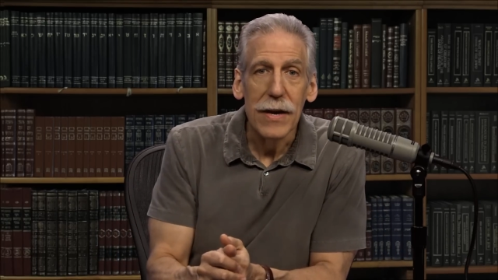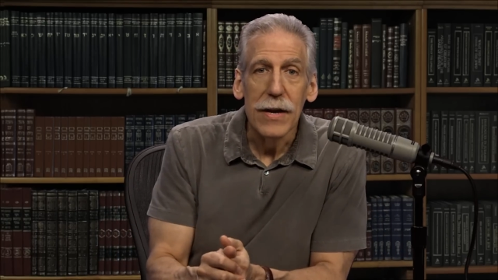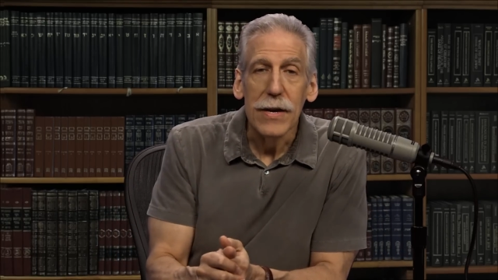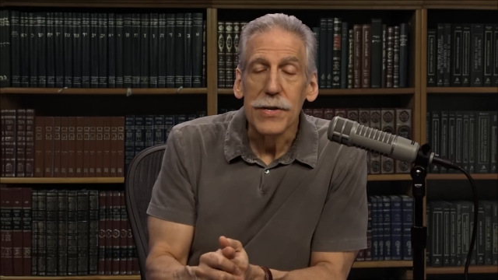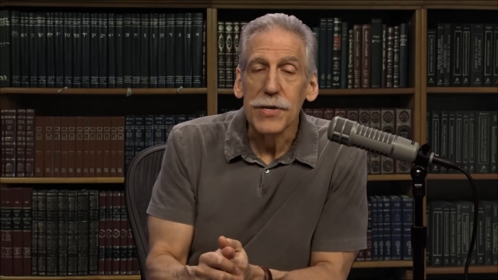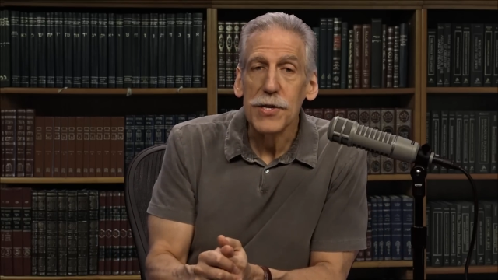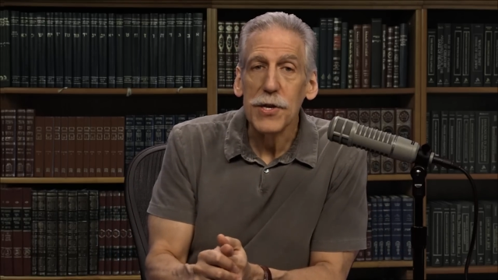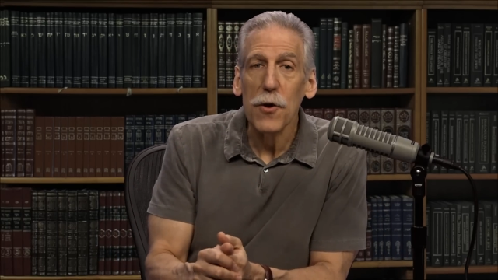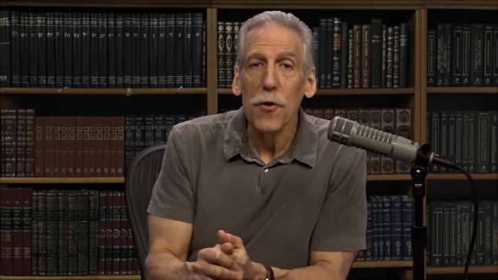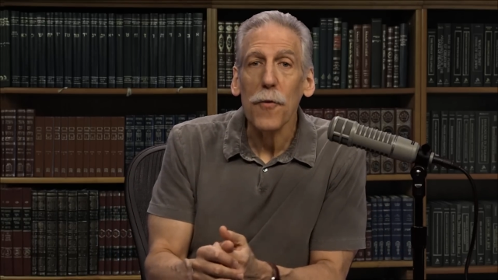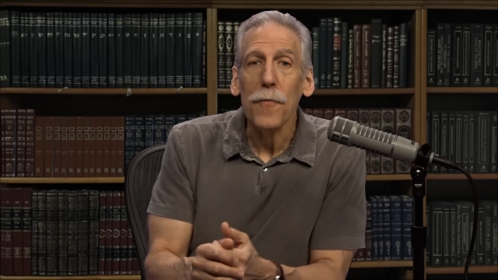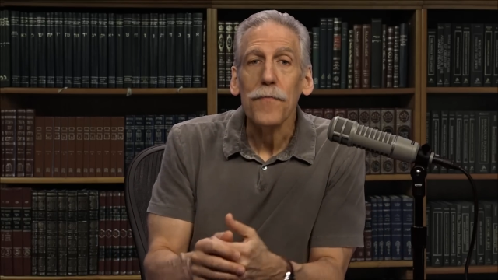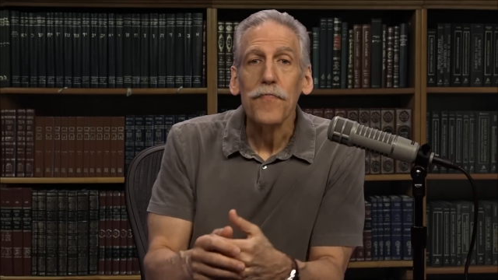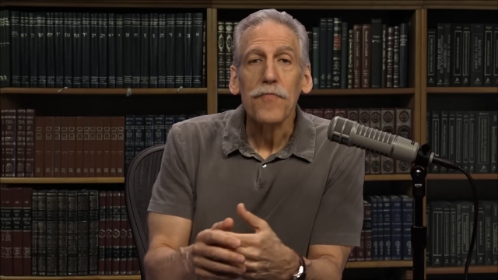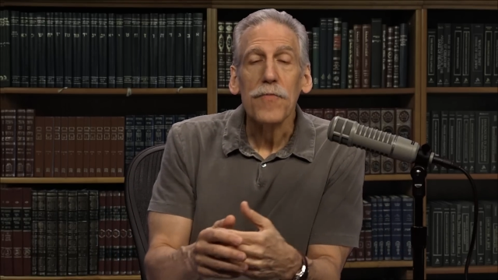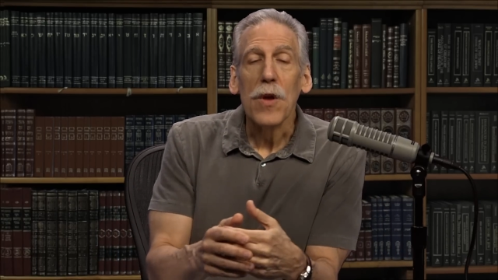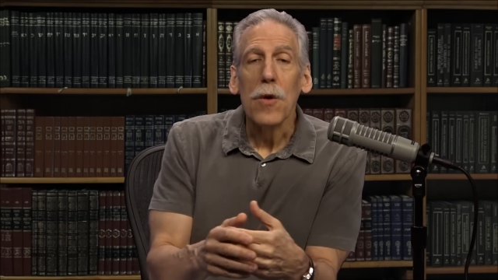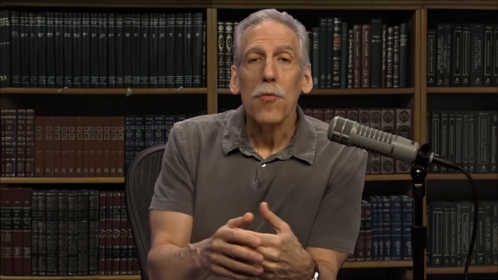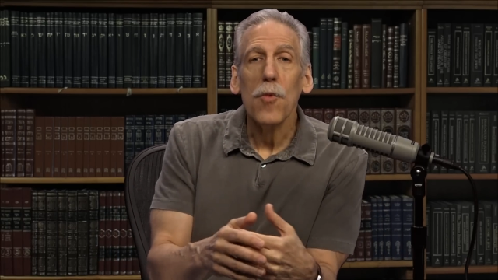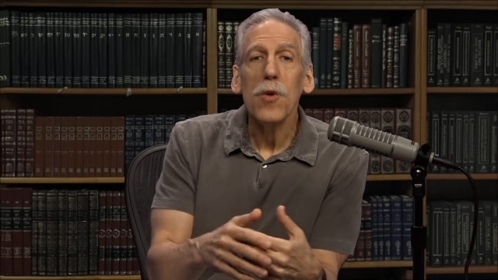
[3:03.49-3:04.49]
So
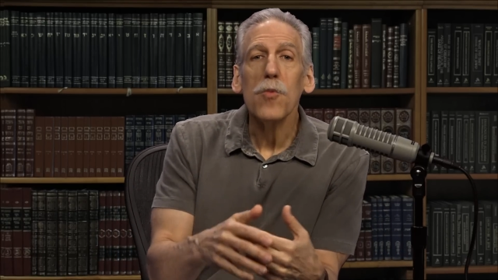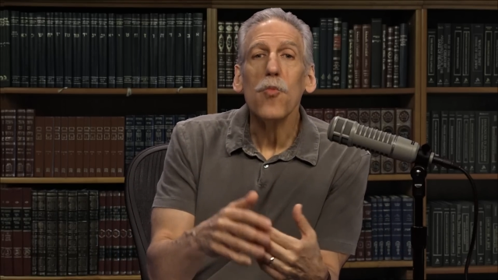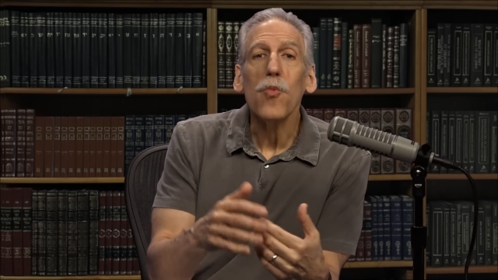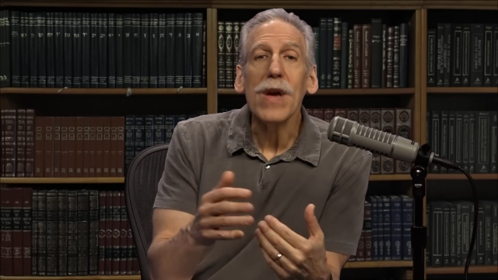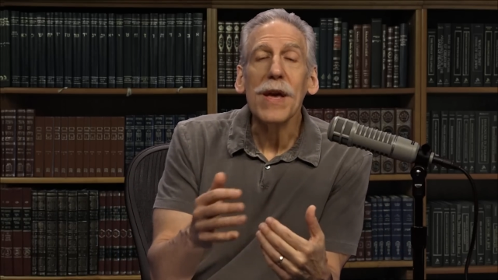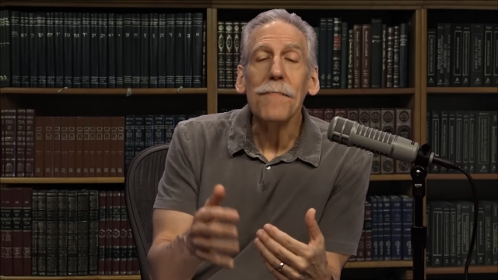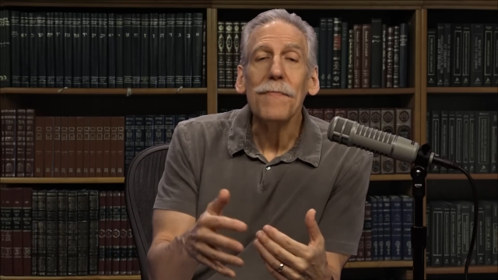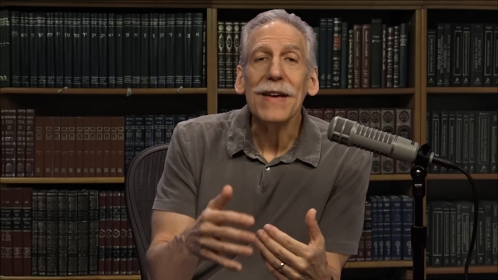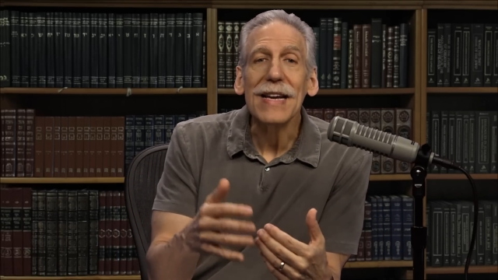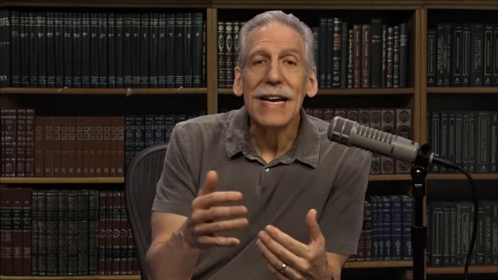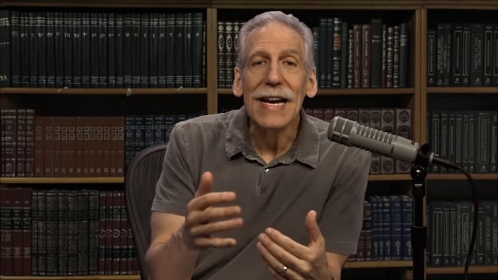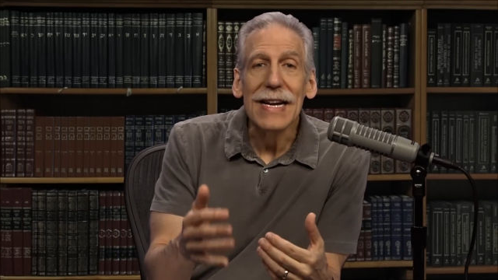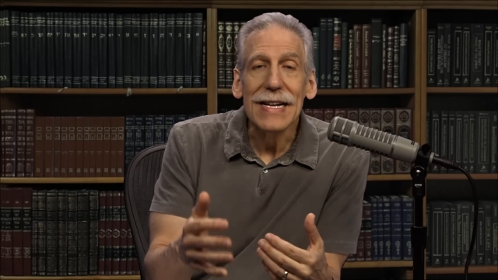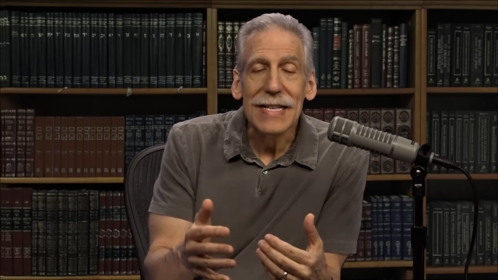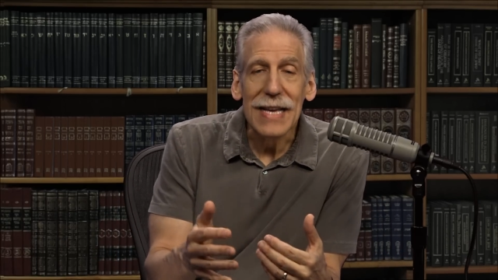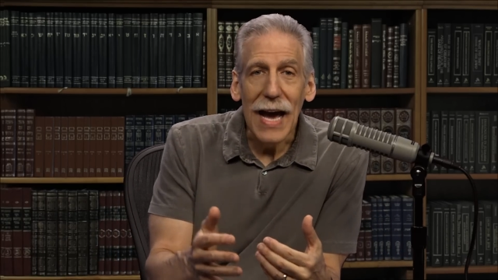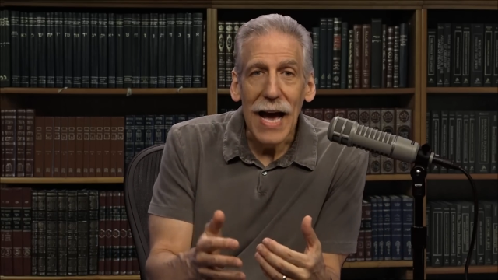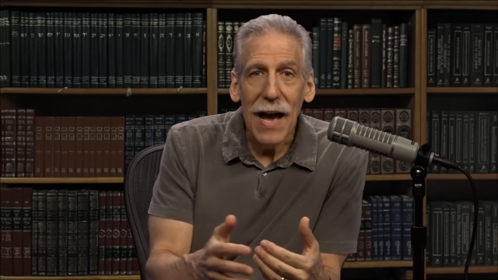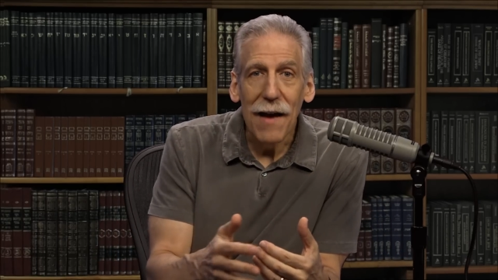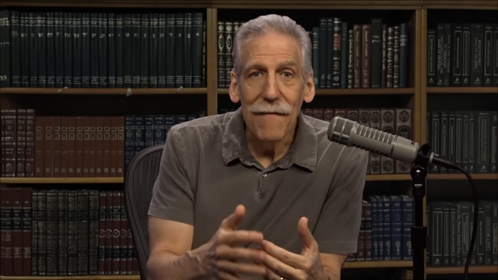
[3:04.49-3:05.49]
when we begin
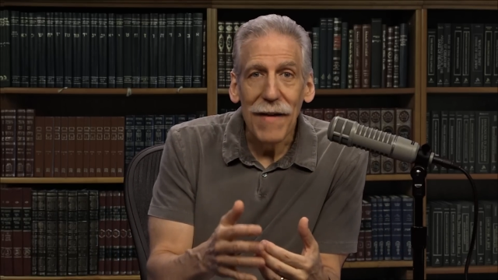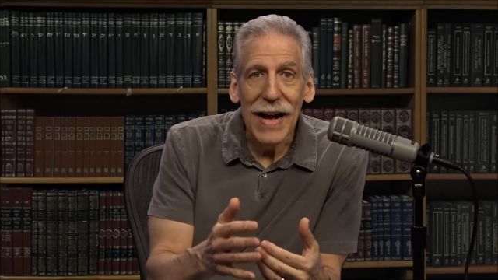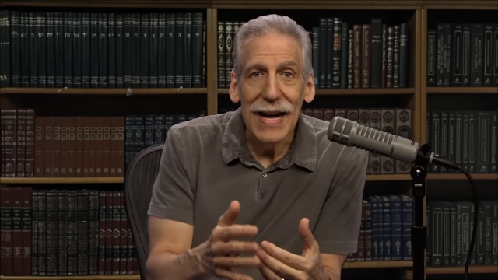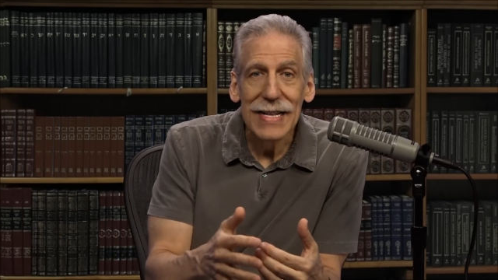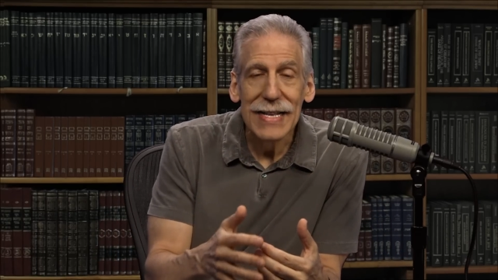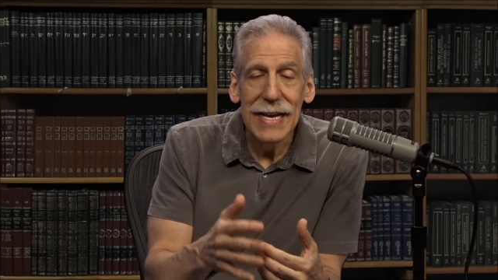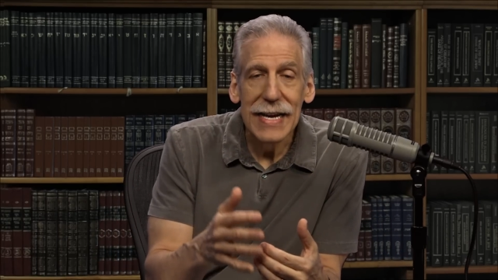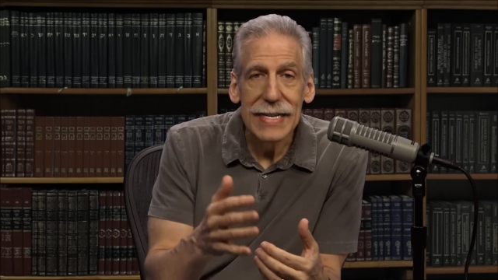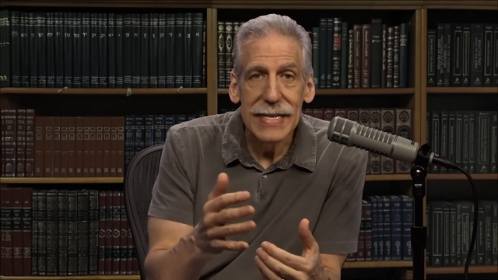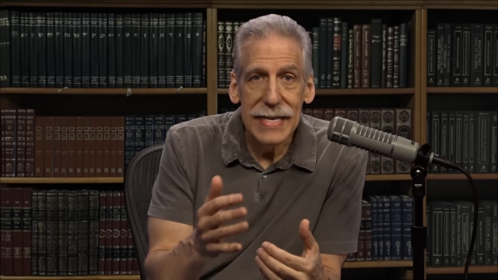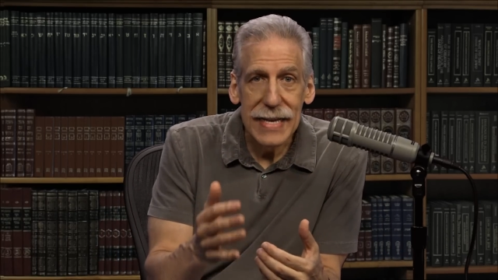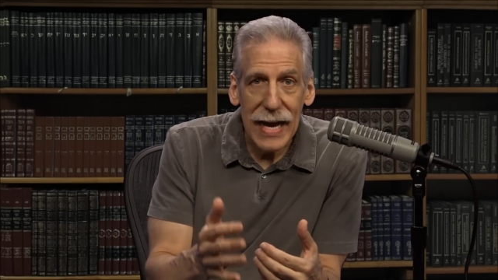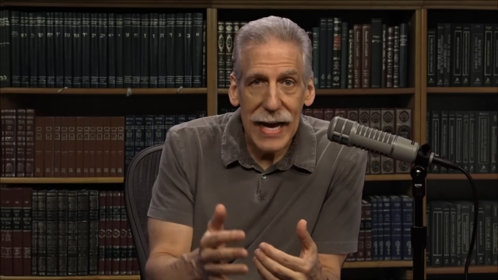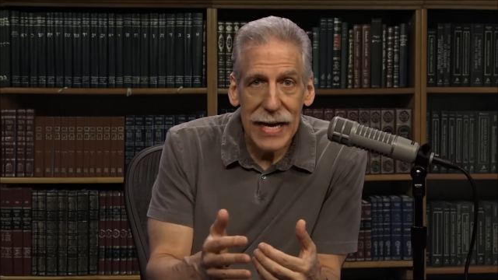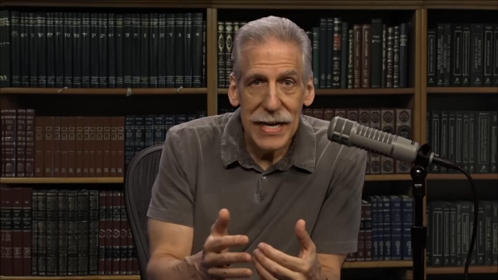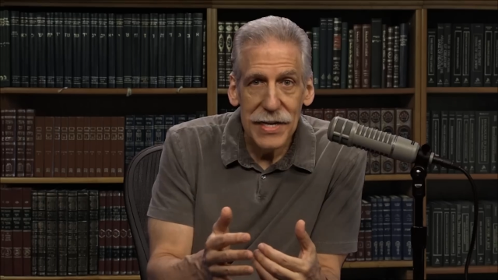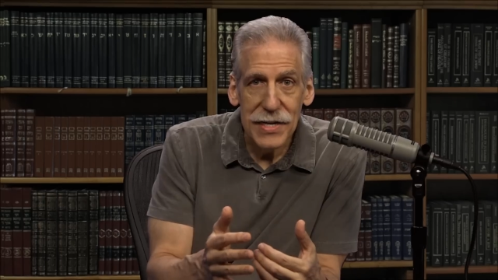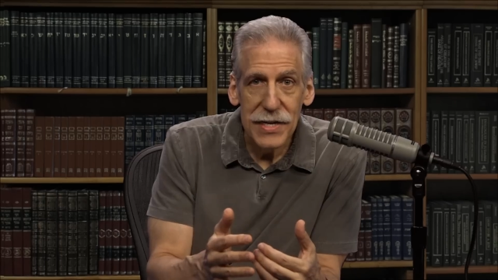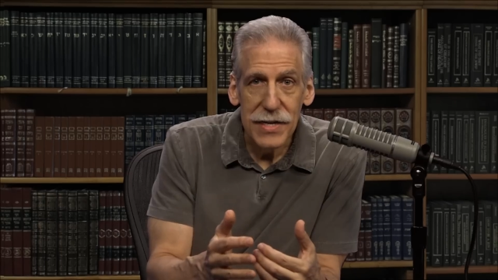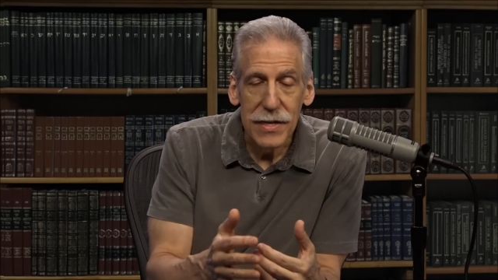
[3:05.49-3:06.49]
to have
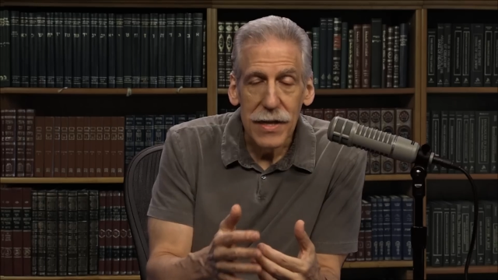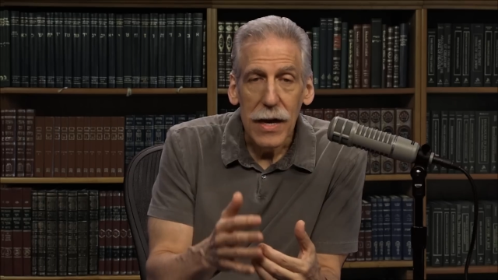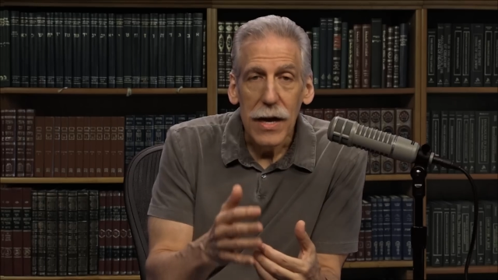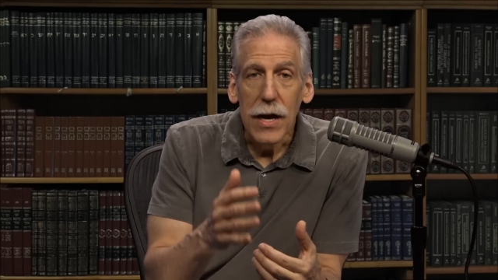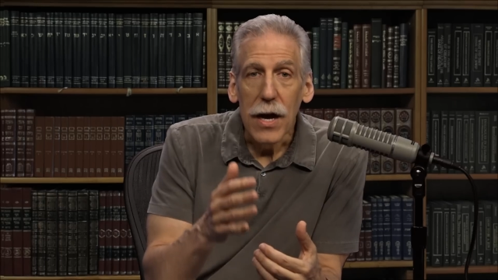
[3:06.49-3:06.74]
attestation